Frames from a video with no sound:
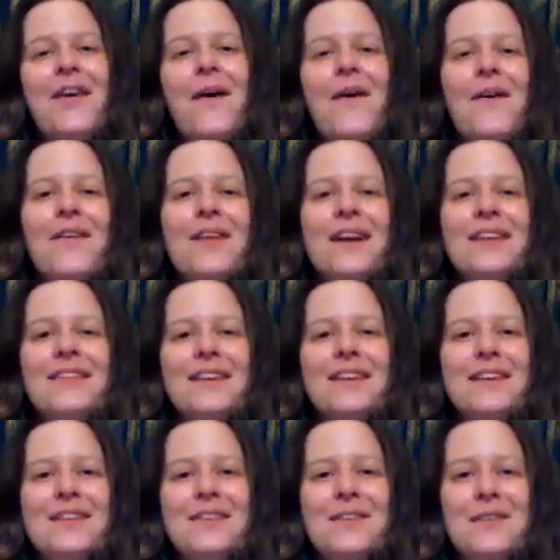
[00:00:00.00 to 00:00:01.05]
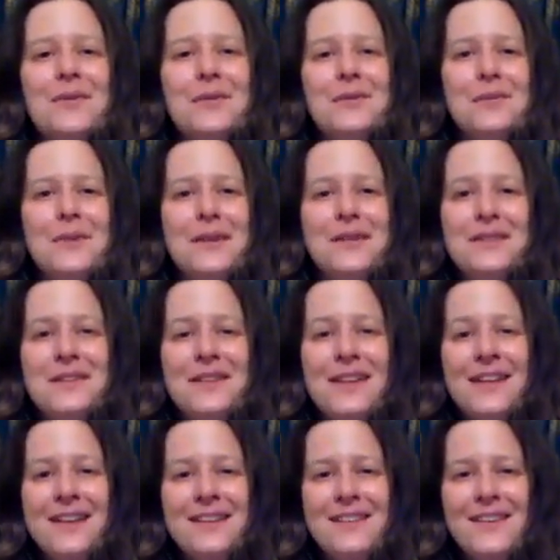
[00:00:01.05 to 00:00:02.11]
All right, then I'll speak to you
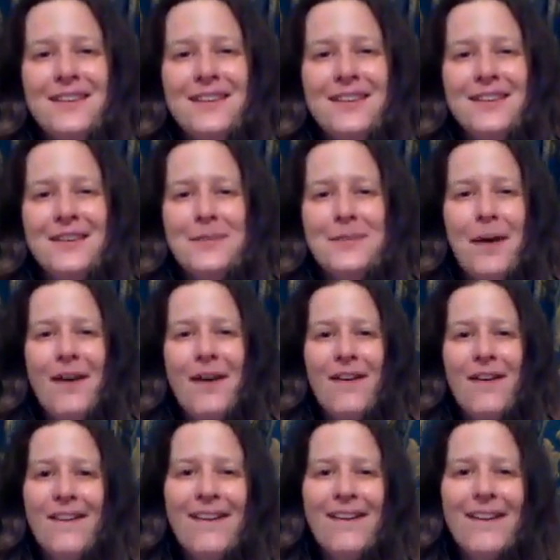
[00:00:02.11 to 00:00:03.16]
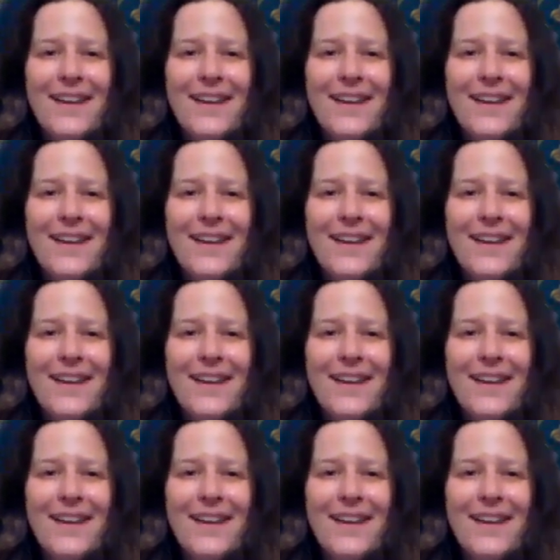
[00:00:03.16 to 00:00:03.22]
later. Bye.